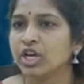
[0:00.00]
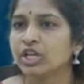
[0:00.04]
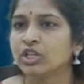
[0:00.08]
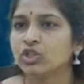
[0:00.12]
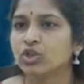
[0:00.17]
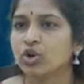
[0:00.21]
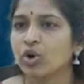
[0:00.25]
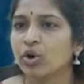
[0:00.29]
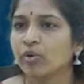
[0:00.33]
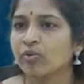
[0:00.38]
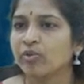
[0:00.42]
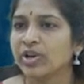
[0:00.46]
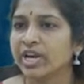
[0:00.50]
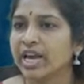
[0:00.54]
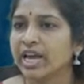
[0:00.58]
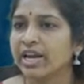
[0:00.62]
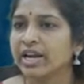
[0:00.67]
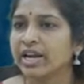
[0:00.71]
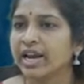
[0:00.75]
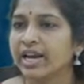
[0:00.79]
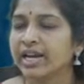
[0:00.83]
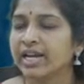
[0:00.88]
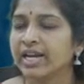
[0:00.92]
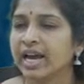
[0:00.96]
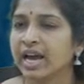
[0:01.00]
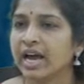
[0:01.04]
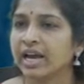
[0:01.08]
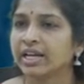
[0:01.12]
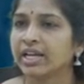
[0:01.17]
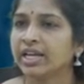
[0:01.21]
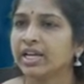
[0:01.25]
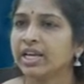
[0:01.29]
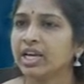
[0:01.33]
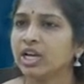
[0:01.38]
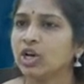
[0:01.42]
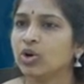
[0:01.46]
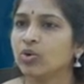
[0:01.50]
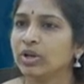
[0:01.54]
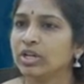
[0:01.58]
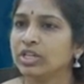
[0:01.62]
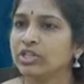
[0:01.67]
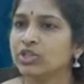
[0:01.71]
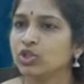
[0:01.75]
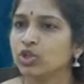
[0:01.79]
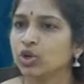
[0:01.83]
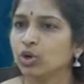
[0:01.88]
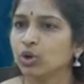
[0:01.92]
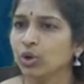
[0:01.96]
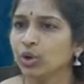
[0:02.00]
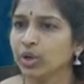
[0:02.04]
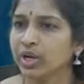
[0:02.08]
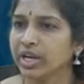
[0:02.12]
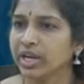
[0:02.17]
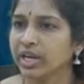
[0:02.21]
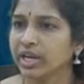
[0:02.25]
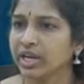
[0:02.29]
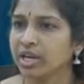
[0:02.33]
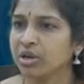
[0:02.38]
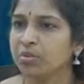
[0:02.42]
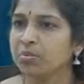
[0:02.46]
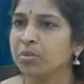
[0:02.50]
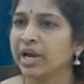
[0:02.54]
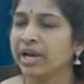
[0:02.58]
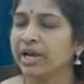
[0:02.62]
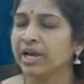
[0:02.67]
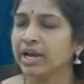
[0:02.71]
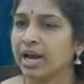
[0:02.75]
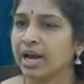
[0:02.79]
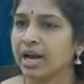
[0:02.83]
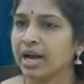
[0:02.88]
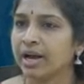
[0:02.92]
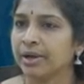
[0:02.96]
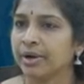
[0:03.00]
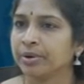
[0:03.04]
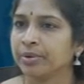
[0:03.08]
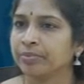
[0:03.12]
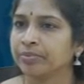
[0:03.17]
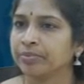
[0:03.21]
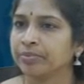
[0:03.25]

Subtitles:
So we can write I equals to E by R.